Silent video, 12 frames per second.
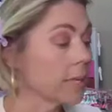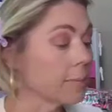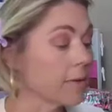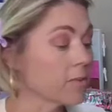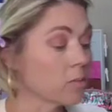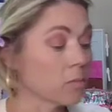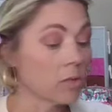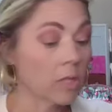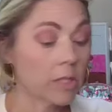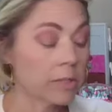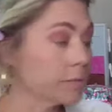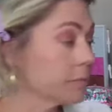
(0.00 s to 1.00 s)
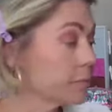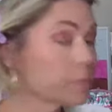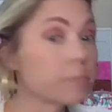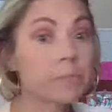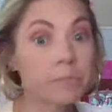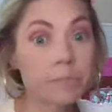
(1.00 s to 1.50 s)
Named after Merlot.
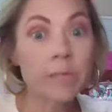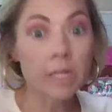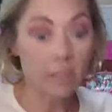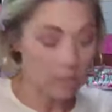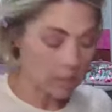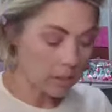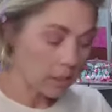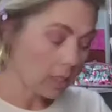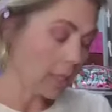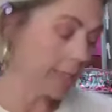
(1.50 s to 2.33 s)
It looks a lot